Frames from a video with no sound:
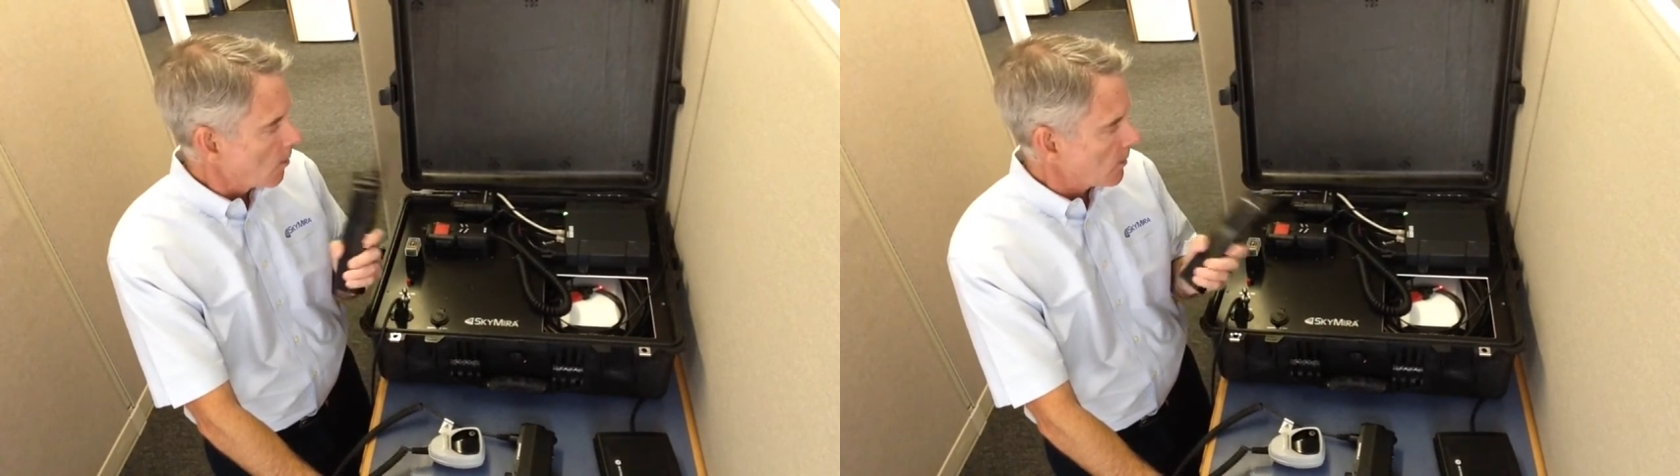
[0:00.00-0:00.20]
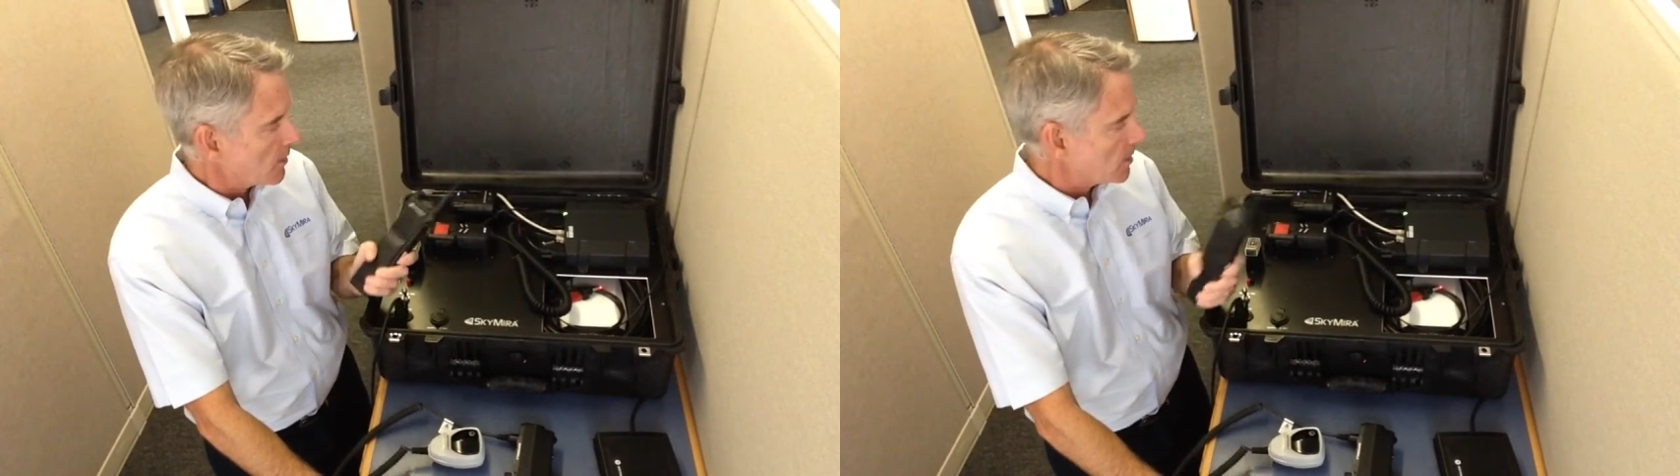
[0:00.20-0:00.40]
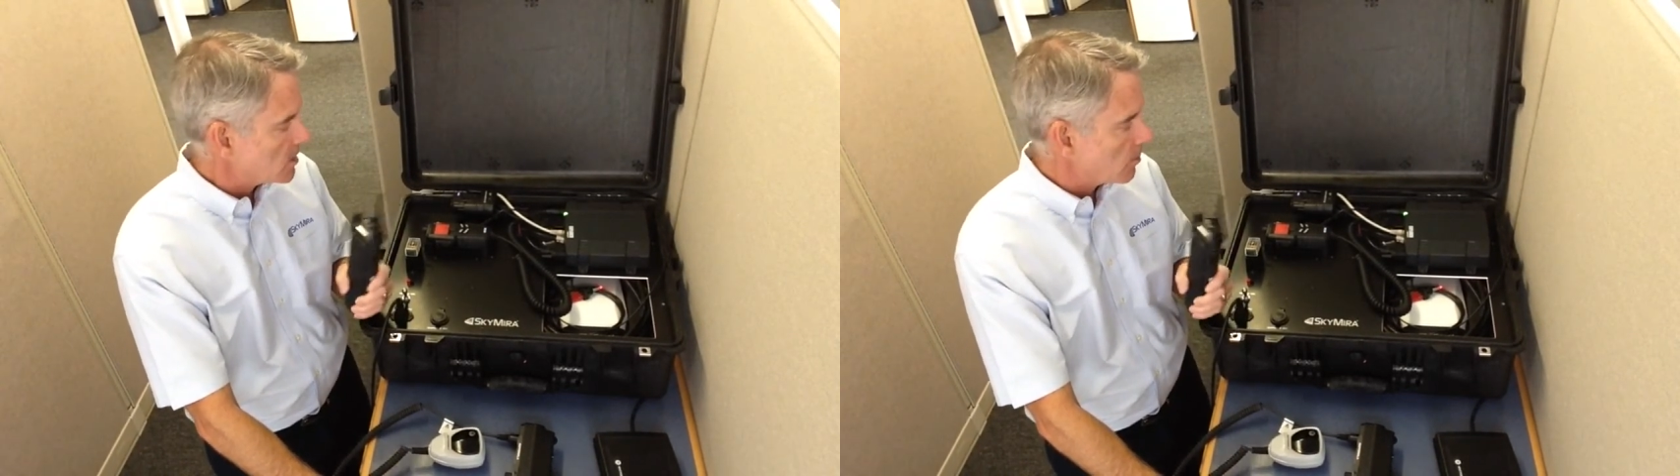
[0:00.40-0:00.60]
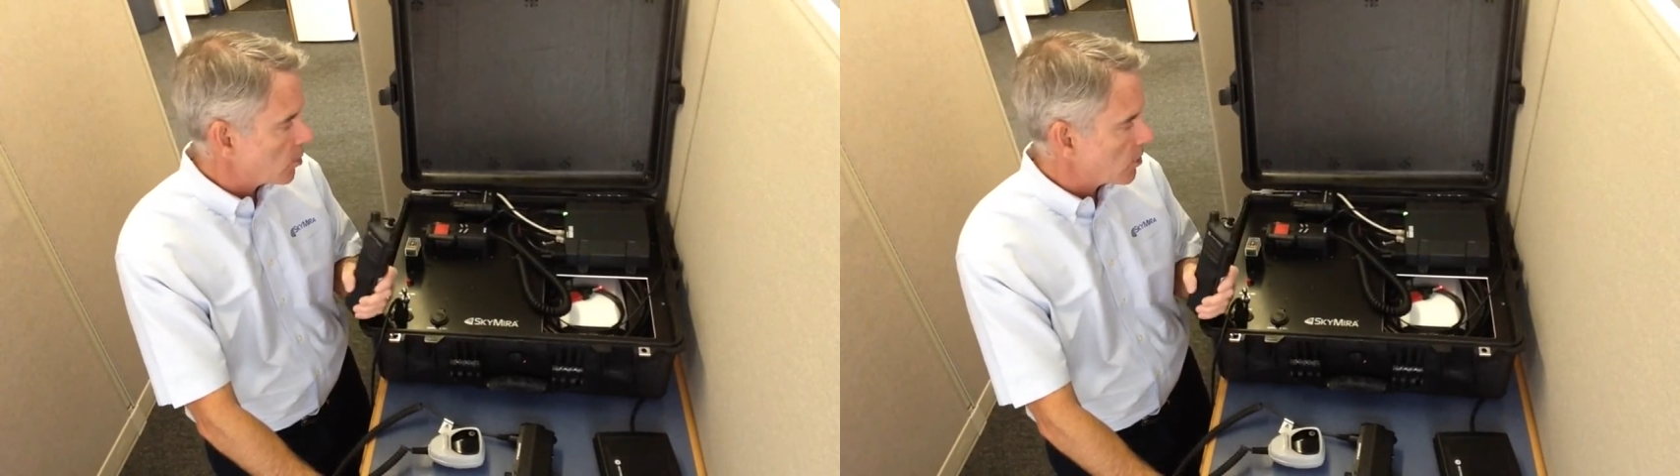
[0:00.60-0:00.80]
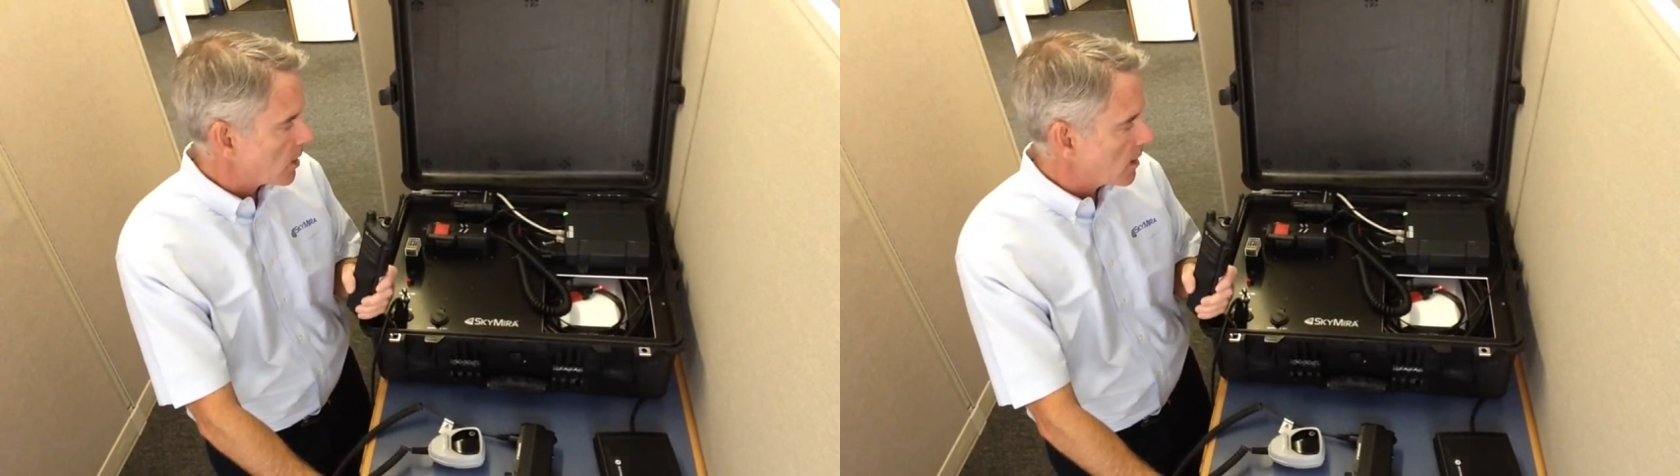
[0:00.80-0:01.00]
with an
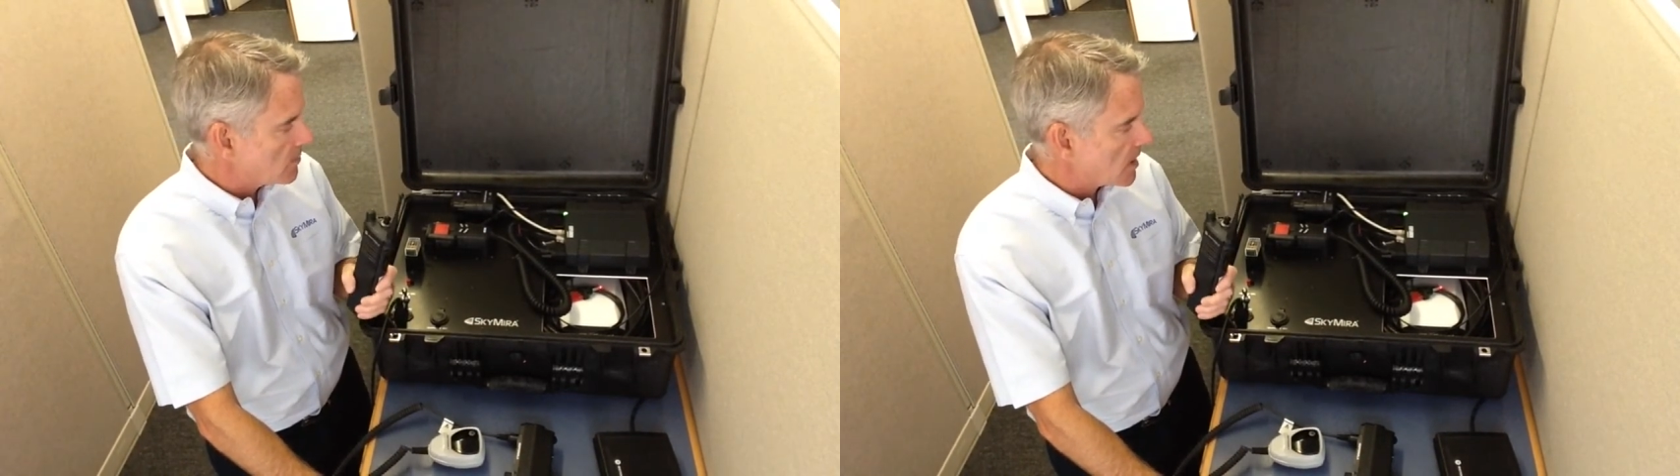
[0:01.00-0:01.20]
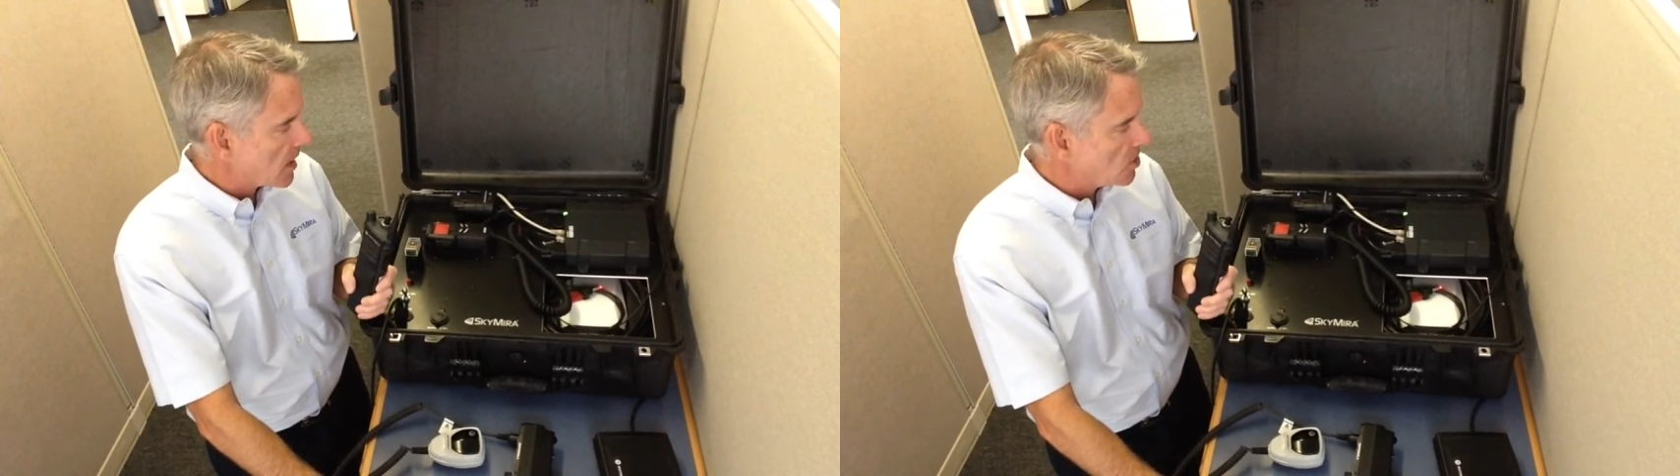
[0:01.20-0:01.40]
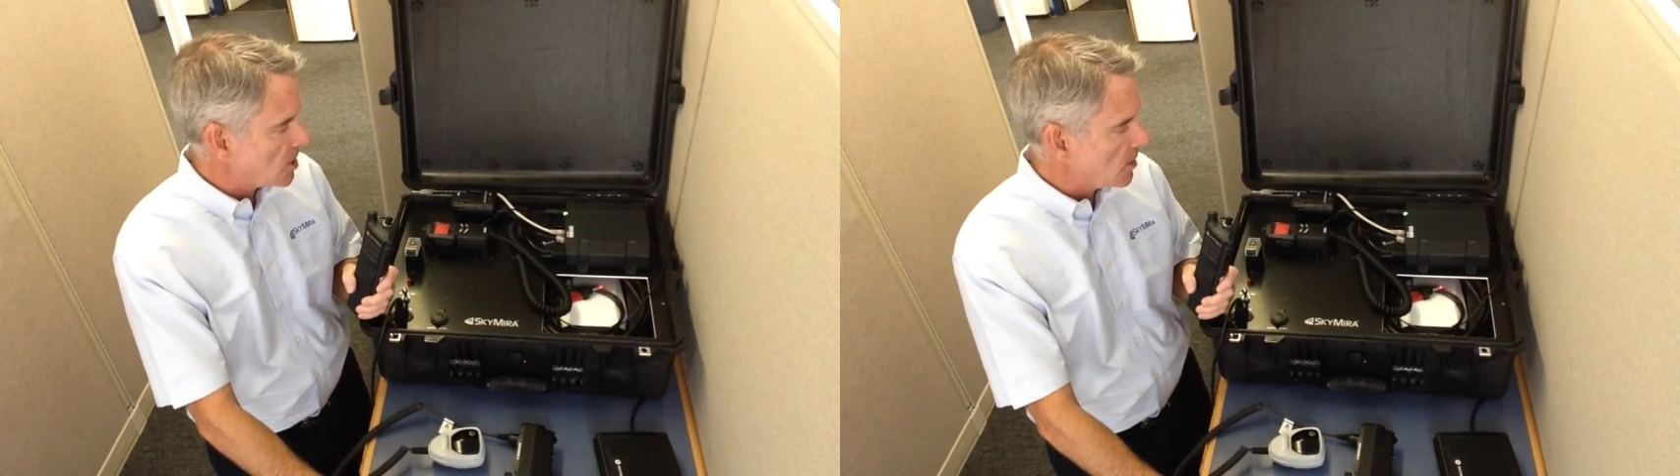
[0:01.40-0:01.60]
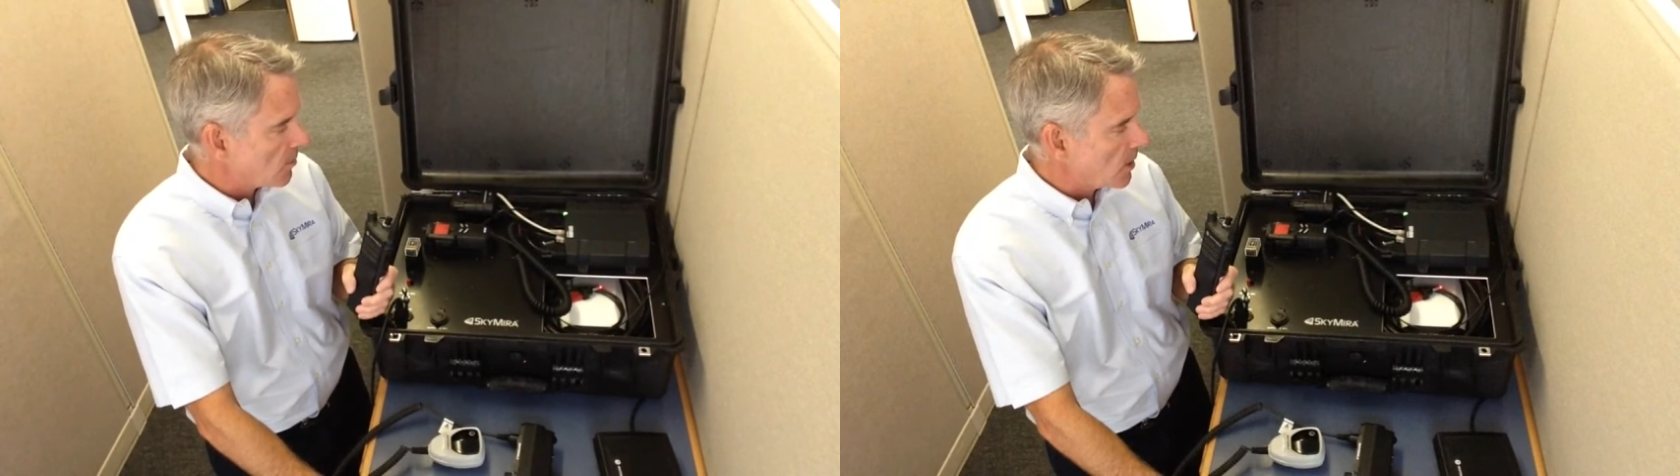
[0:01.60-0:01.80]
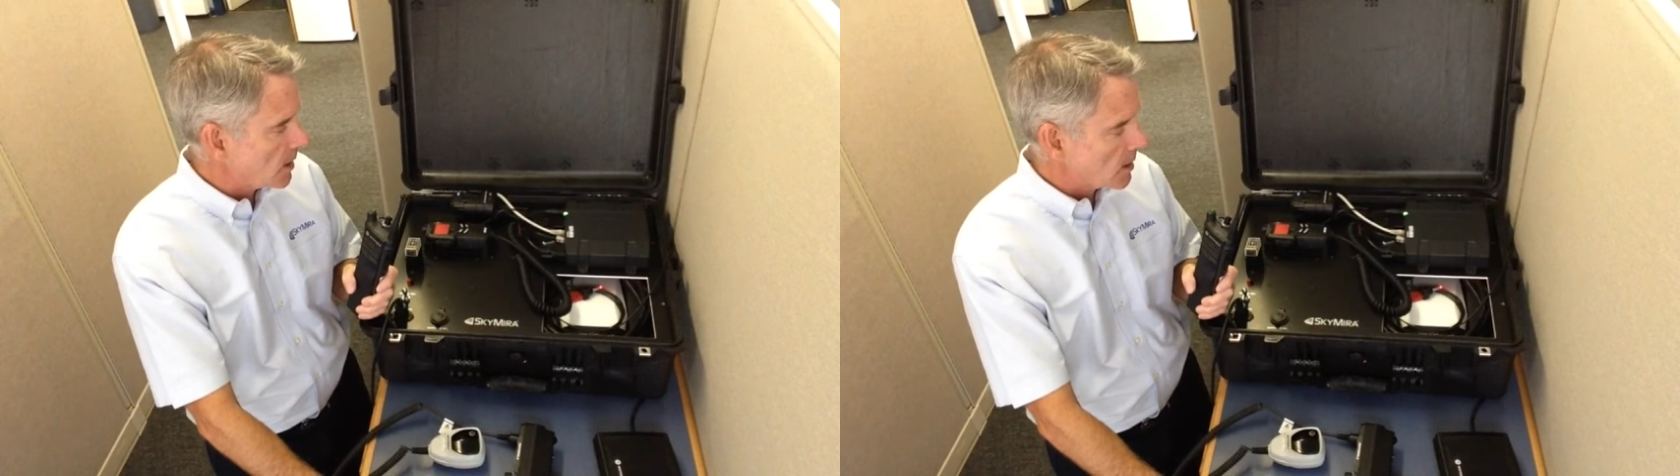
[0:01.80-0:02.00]
Explorer MSAT
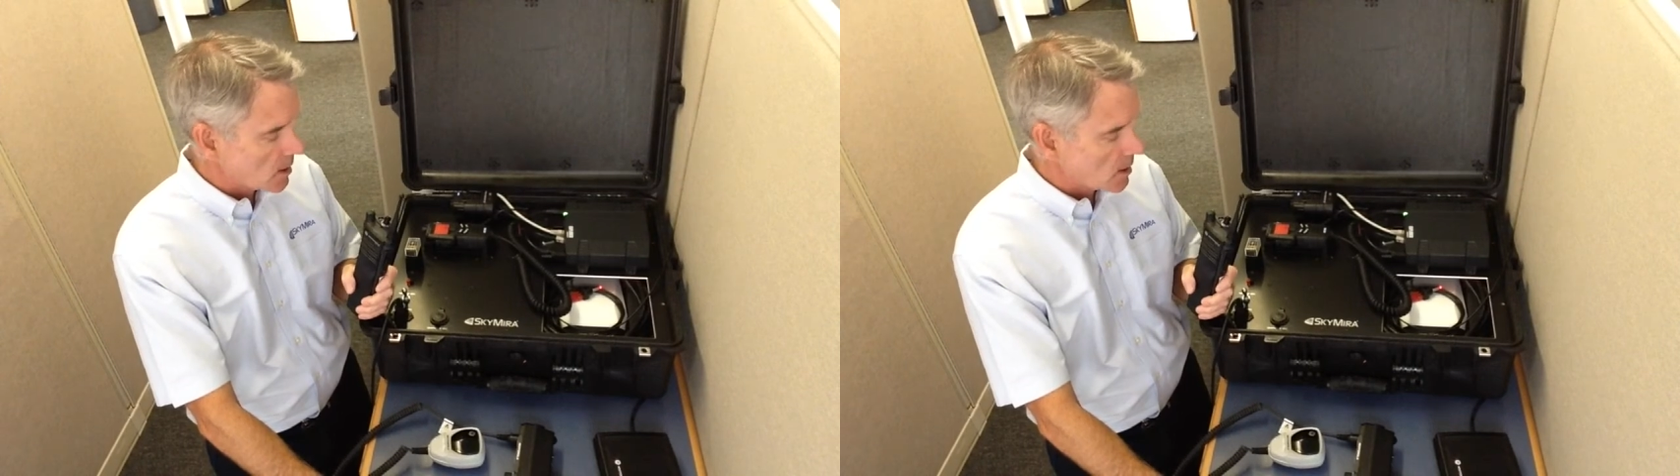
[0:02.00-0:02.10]
G3.